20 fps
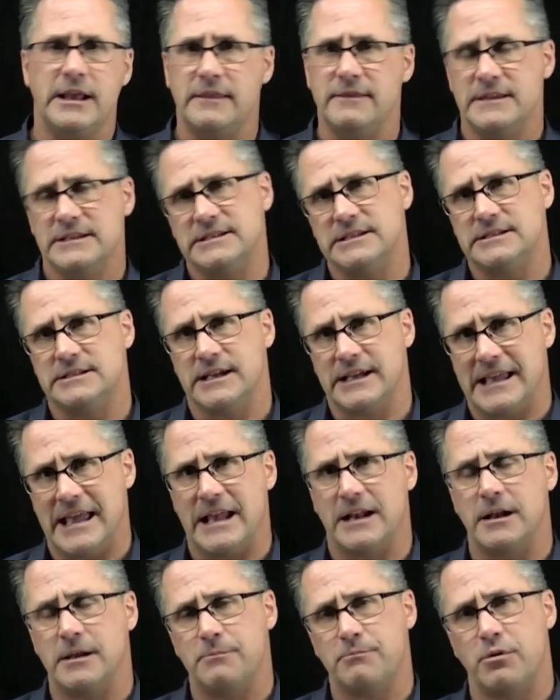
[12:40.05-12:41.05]
And this is,
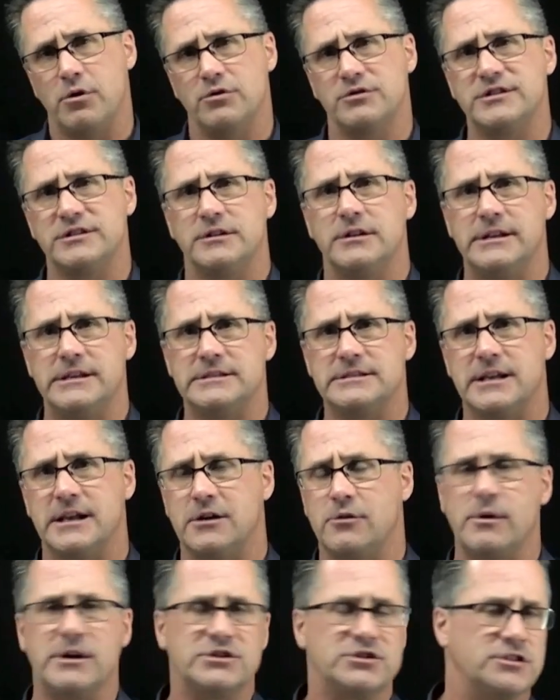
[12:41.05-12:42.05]
again, a personal insight
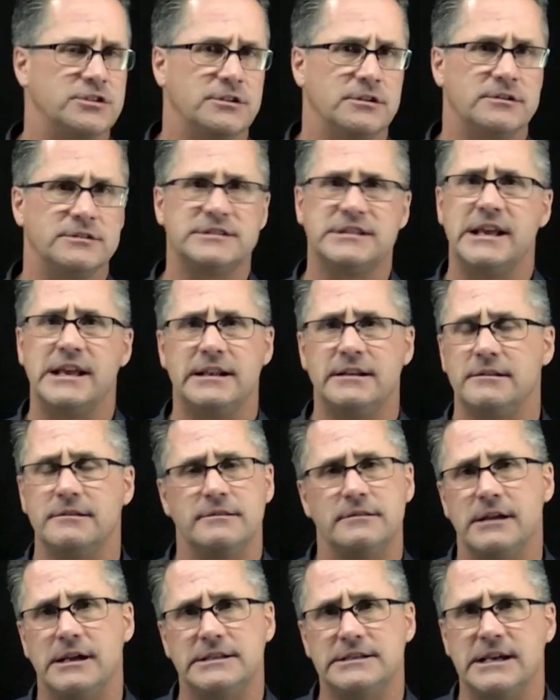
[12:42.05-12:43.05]
question. I'll say it
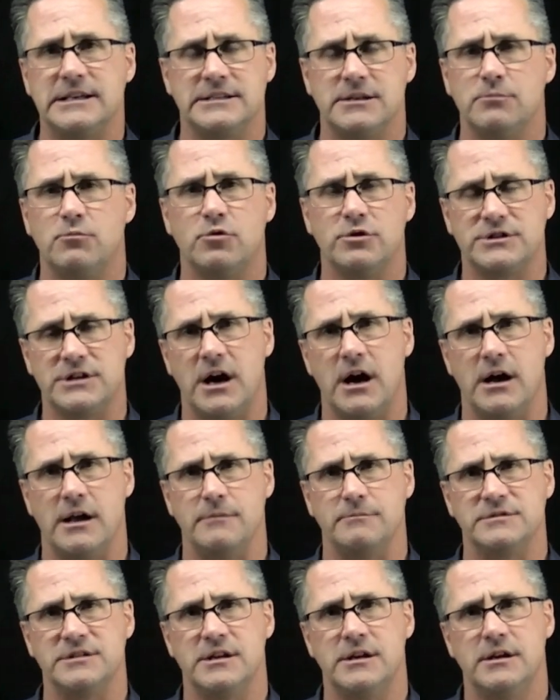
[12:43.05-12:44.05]
a dozen more
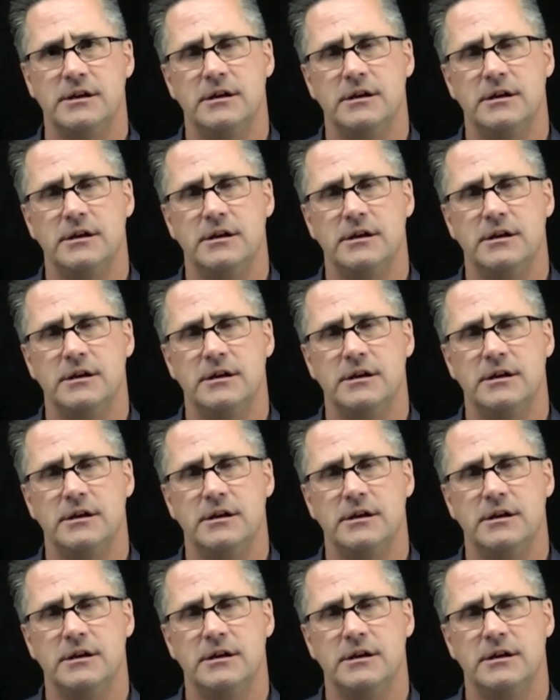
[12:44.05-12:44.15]
times.